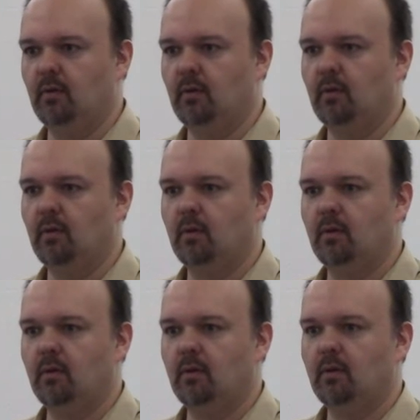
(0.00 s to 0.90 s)

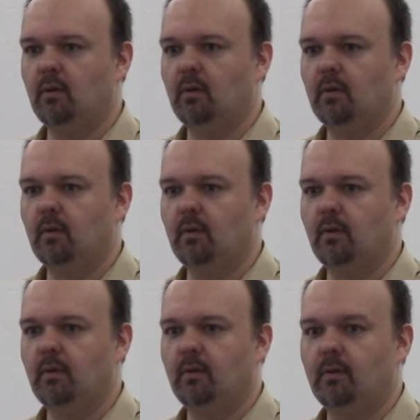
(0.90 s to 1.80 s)

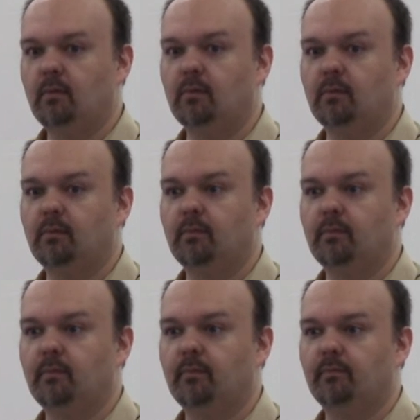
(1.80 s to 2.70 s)
[no speech]